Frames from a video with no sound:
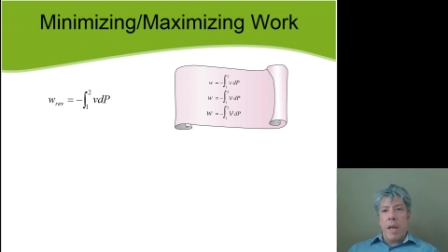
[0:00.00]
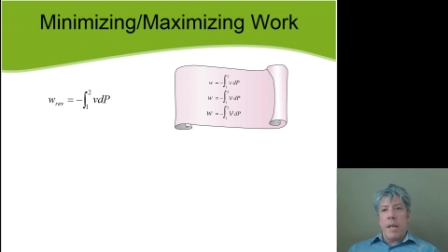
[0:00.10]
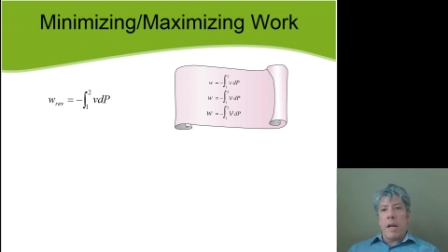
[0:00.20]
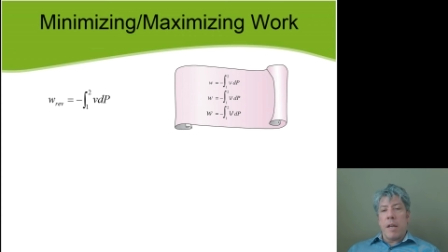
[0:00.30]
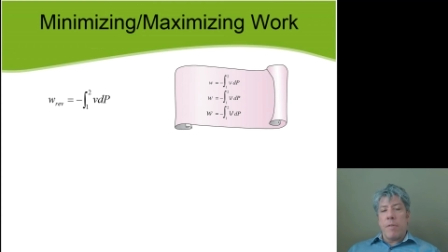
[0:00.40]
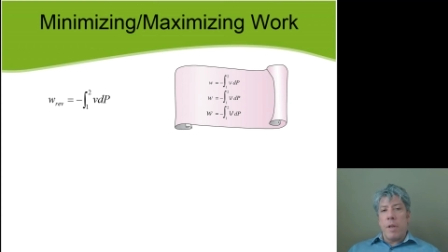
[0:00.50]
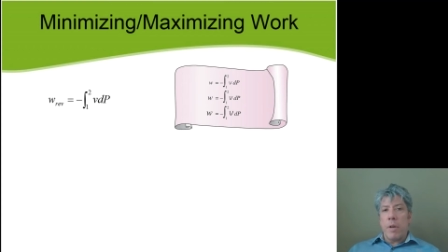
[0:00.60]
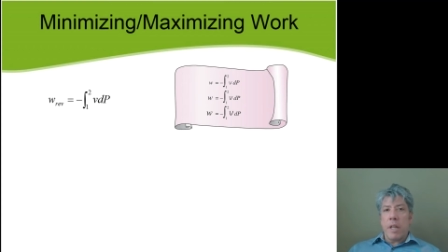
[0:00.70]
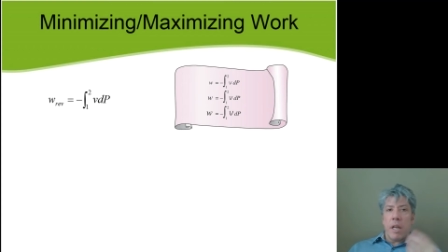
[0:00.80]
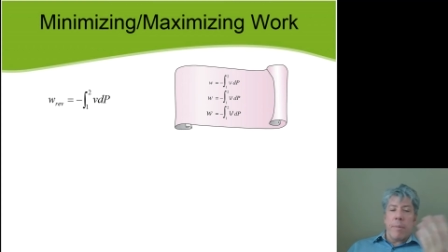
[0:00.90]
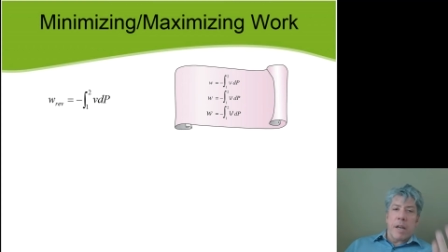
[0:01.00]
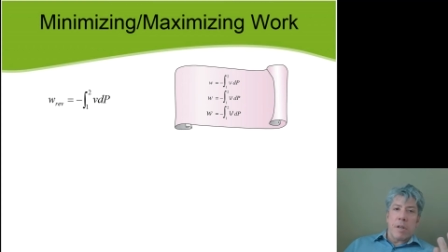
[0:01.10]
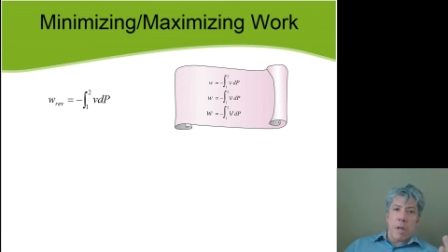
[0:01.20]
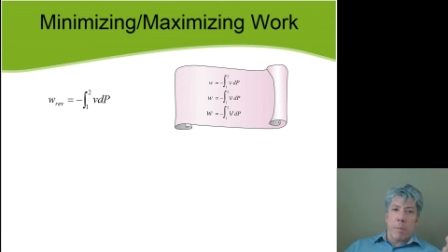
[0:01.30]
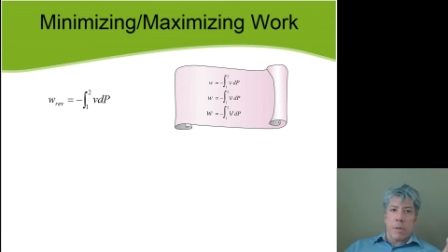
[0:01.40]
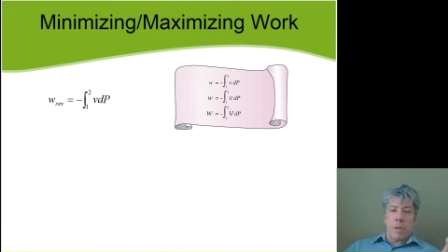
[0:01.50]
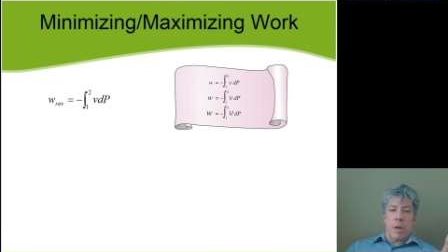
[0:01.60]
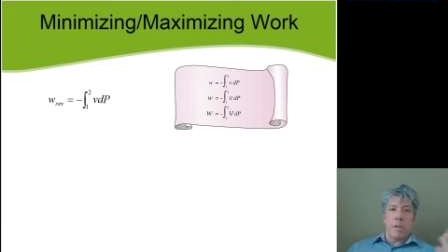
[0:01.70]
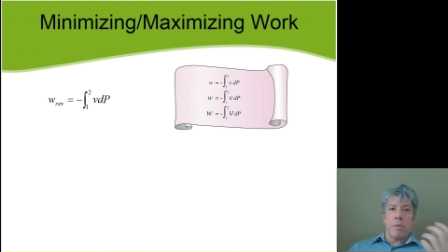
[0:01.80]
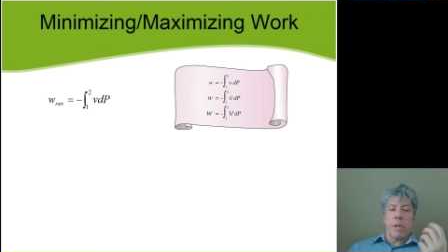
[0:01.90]
now if you know anything about a
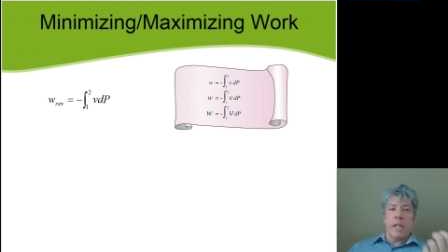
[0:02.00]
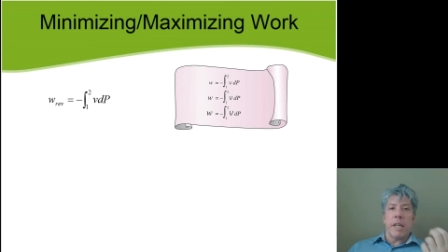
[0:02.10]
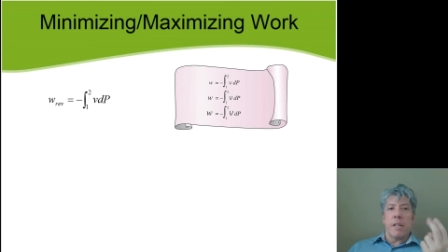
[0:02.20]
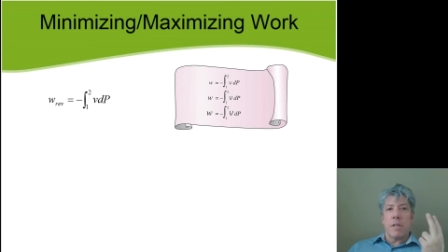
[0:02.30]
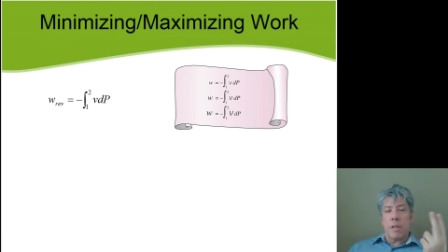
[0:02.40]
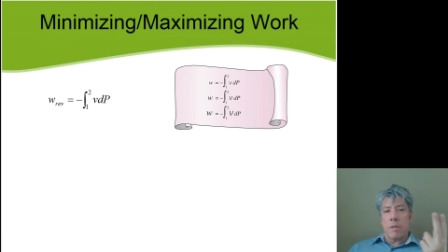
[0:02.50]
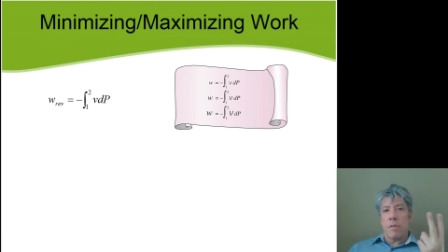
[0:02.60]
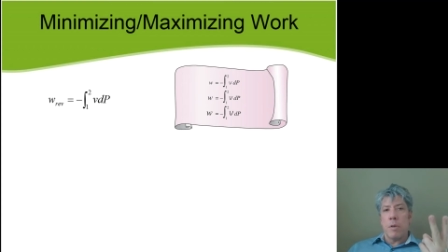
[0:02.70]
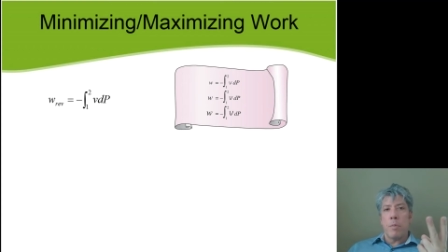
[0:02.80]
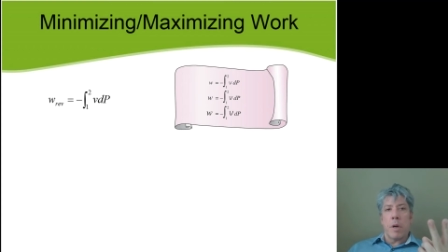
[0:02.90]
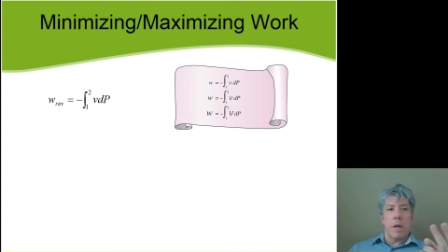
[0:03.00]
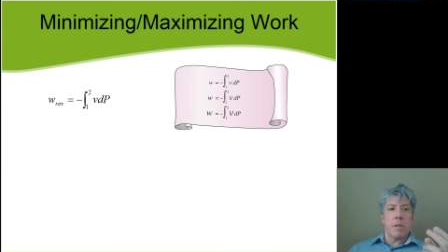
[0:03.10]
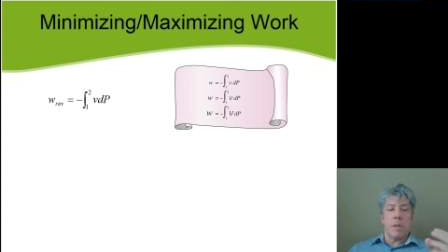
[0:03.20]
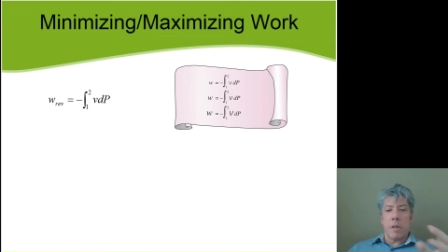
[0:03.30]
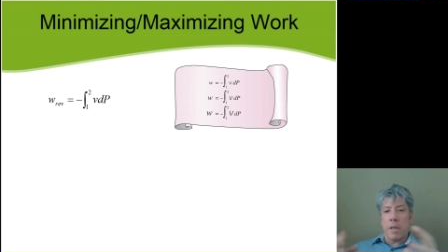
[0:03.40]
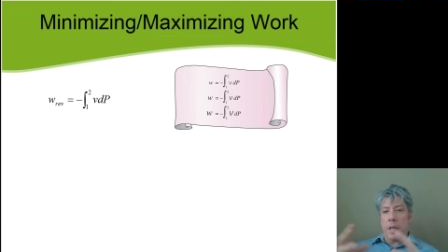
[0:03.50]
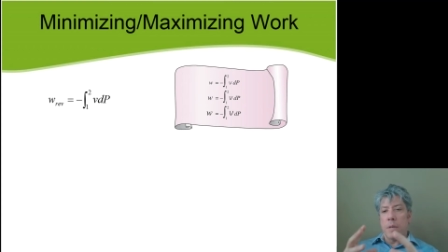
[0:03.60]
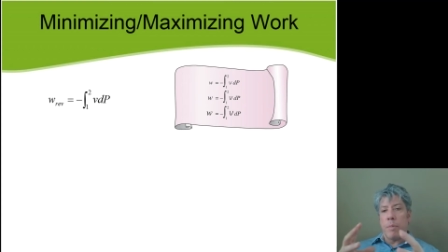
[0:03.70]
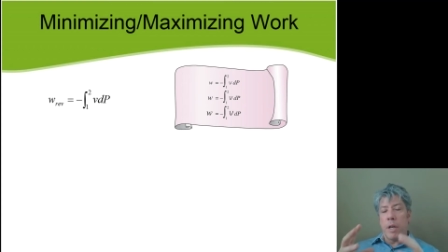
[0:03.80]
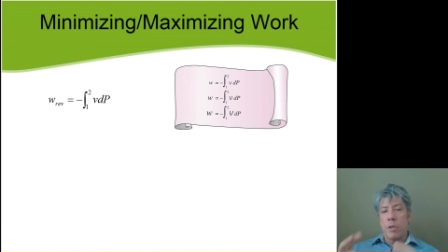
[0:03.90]
turbocharger really it consists of two parts and they're
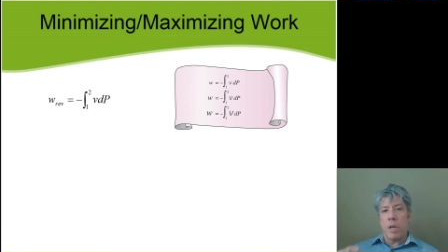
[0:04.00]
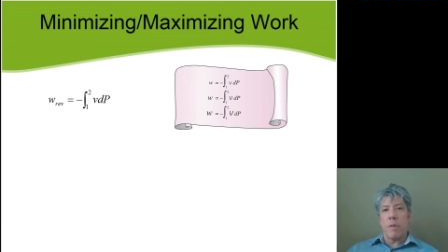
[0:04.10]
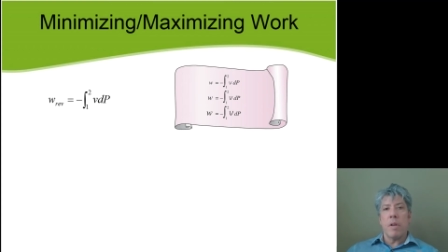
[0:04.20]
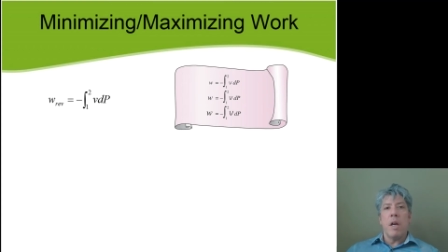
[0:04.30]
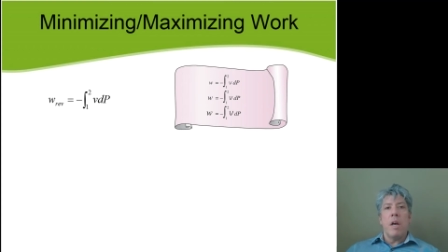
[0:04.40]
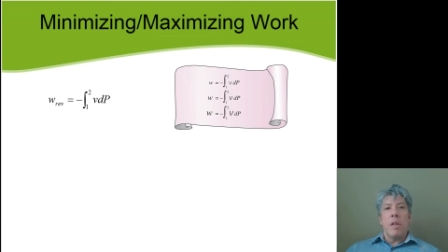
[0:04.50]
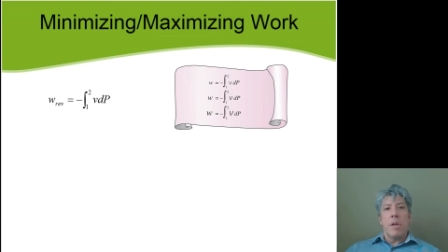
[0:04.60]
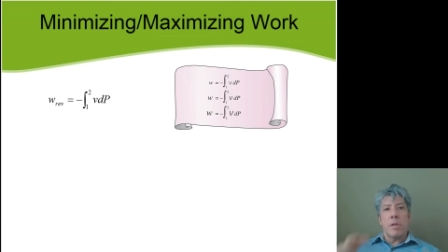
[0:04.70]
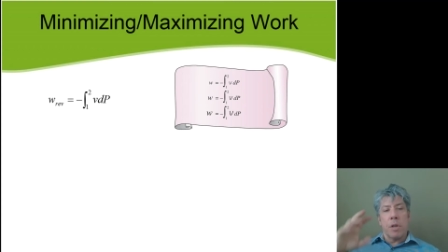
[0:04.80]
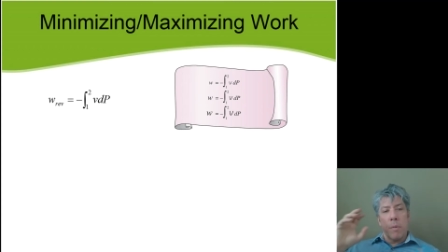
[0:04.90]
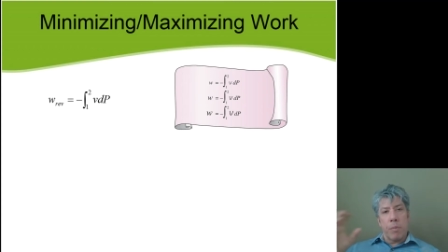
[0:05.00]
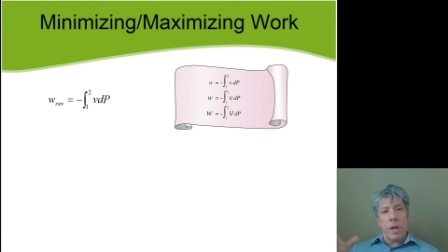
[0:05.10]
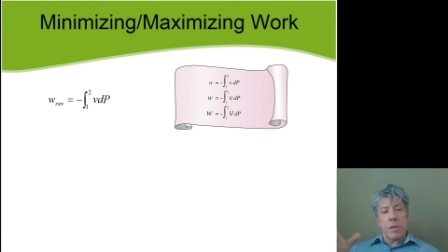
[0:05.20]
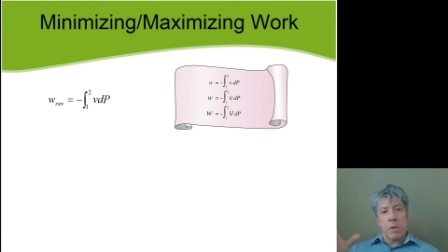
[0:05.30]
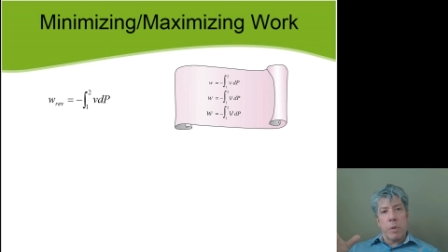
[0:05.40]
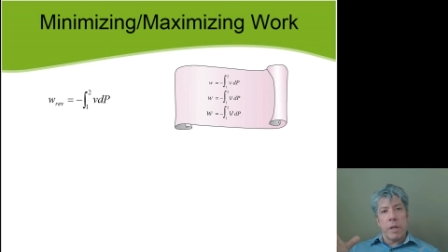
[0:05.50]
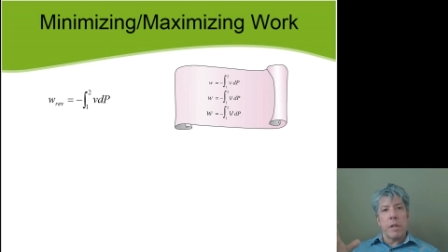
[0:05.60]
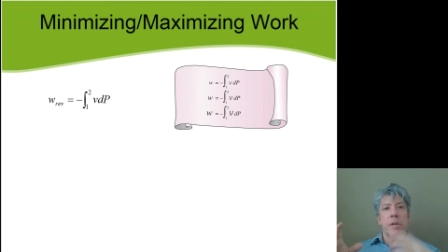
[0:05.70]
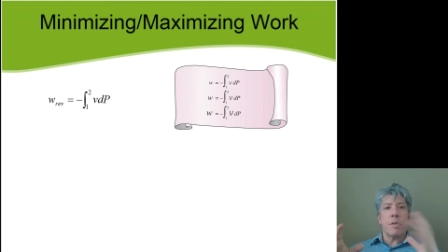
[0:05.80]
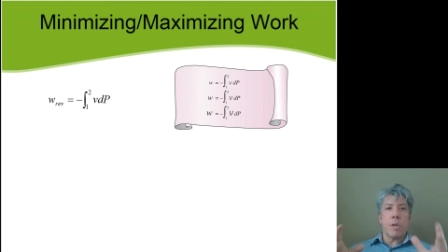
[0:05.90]
connected by a shaft there's a compressor wheel
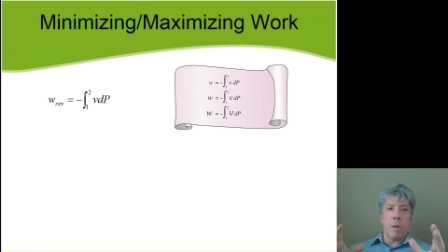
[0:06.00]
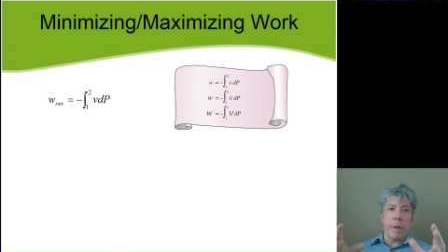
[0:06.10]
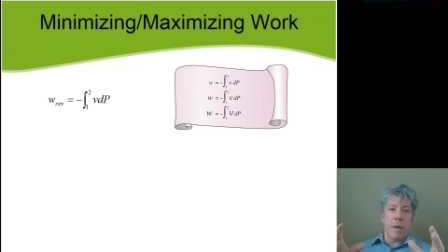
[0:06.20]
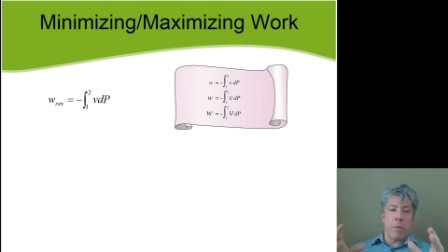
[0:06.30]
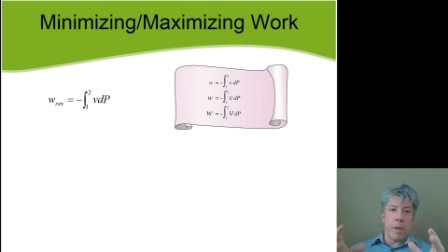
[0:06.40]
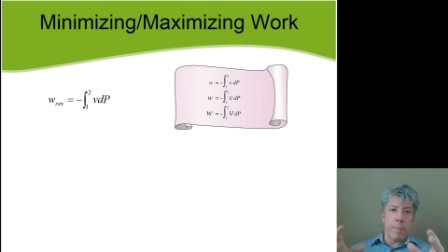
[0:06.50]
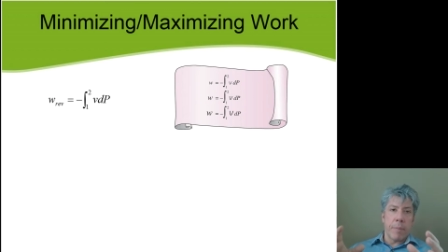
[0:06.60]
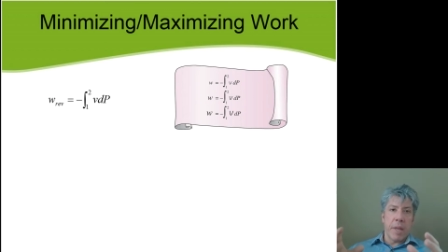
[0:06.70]
and there's a turbine wheel